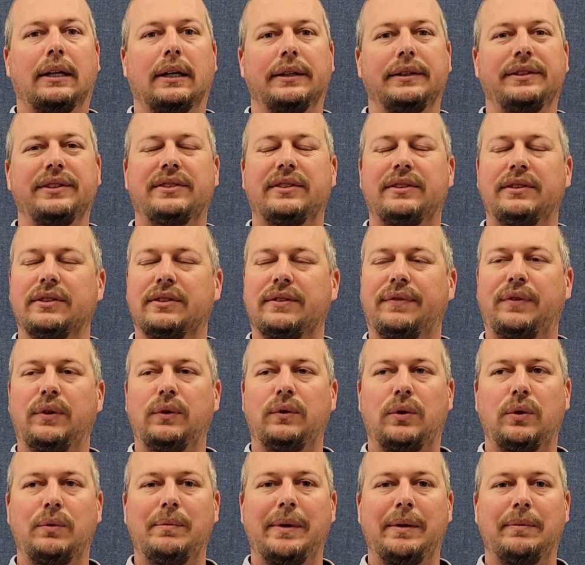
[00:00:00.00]
just a few
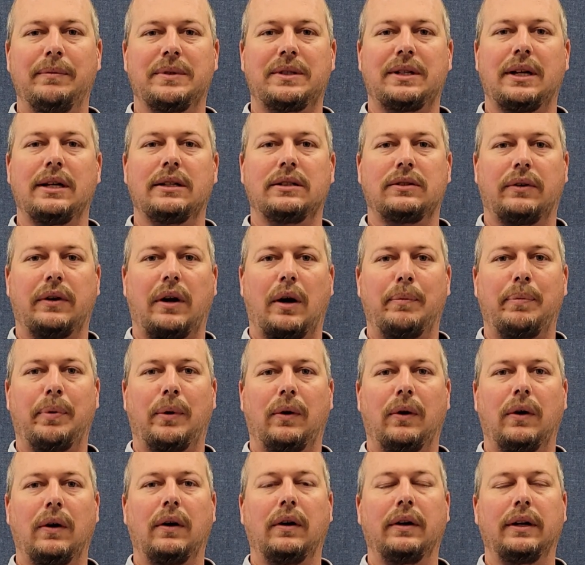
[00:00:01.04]
too many mistakes on our
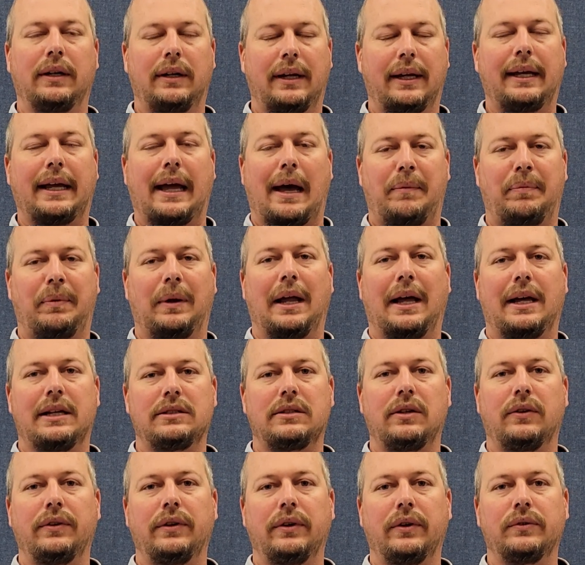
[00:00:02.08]
part, and they capitalized
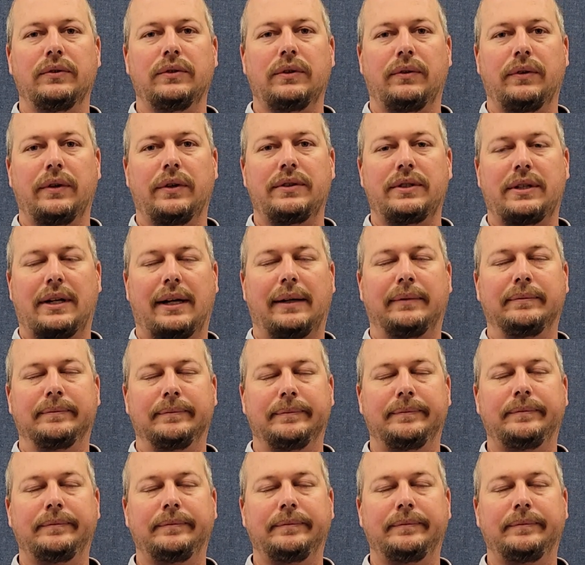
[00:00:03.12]
on those on their side.